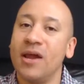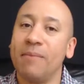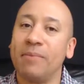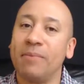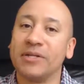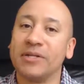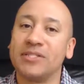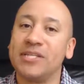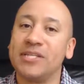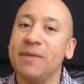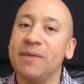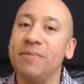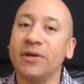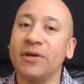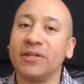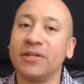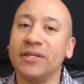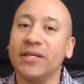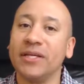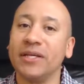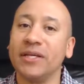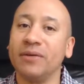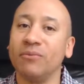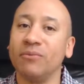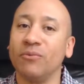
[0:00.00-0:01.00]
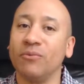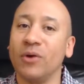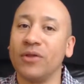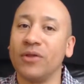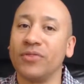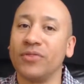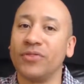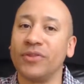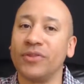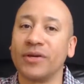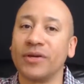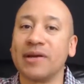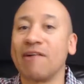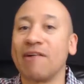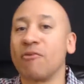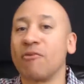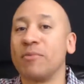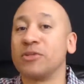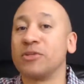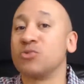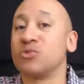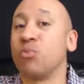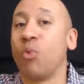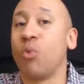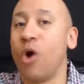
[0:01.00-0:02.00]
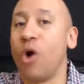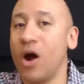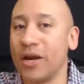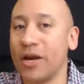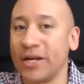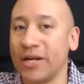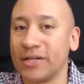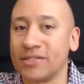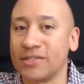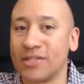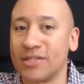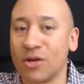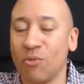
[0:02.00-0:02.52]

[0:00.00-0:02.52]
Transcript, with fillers: But typically what the government's wanting is